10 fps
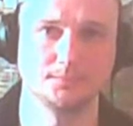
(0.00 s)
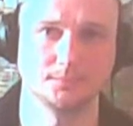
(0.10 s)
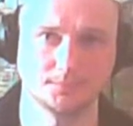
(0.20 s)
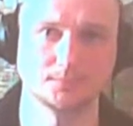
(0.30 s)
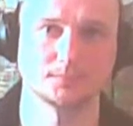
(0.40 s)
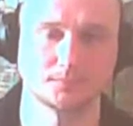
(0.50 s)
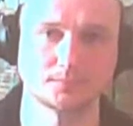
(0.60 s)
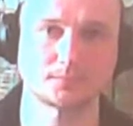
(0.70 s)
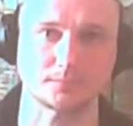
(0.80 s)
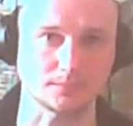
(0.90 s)
the
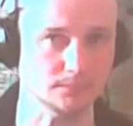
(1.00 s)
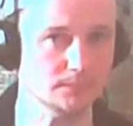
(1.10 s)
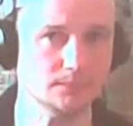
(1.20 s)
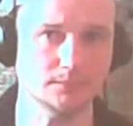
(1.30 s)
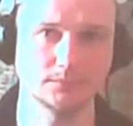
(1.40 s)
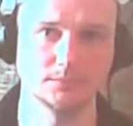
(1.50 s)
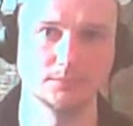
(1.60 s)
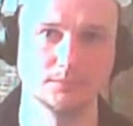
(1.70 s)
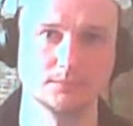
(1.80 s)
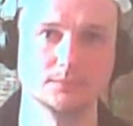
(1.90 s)
game knows you're being
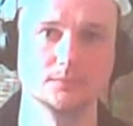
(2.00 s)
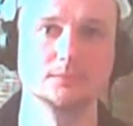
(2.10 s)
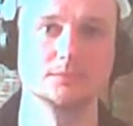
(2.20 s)
positionally